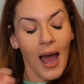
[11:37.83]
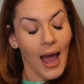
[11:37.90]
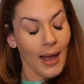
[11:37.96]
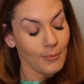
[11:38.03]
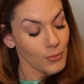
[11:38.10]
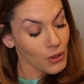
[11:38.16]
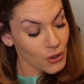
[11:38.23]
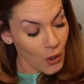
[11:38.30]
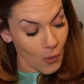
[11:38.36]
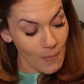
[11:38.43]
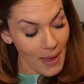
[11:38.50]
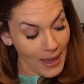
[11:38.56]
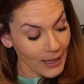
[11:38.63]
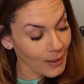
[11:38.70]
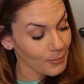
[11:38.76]
I'm so
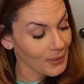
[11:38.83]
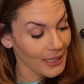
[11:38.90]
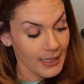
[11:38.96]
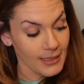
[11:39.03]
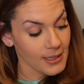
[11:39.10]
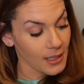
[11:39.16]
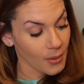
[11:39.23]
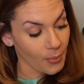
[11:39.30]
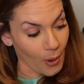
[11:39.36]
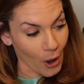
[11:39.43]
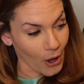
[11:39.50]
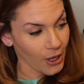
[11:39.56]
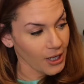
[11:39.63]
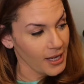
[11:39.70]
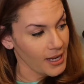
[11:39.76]
mad I'm late to the
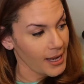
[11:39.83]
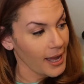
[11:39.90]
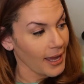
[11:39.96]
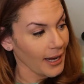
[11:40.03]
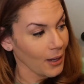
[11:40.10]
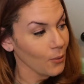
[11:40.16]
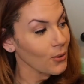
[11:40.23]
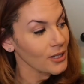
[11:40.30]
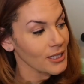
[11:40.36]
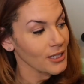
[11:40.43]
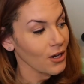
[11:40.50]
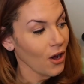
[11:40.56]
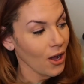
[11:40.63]
party and I wasn't